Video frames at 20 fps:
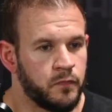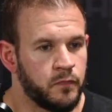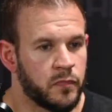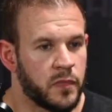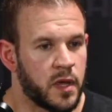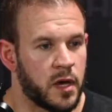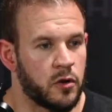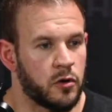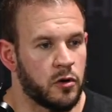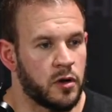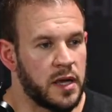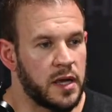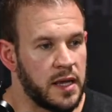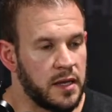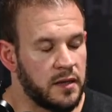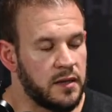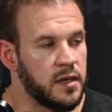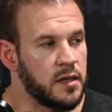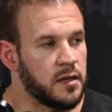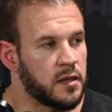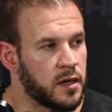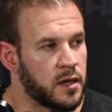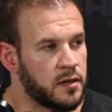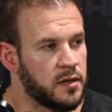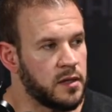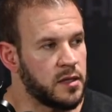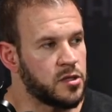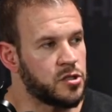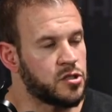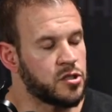that are 18,
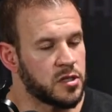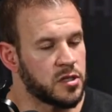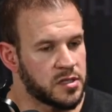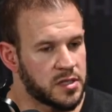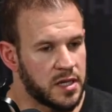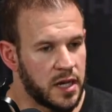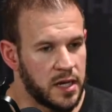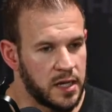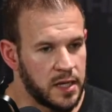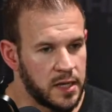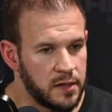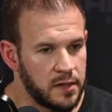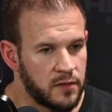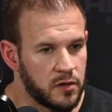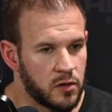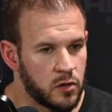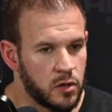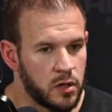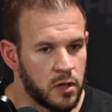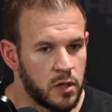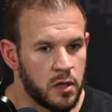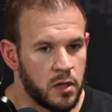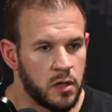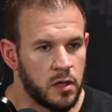19, just getting into it,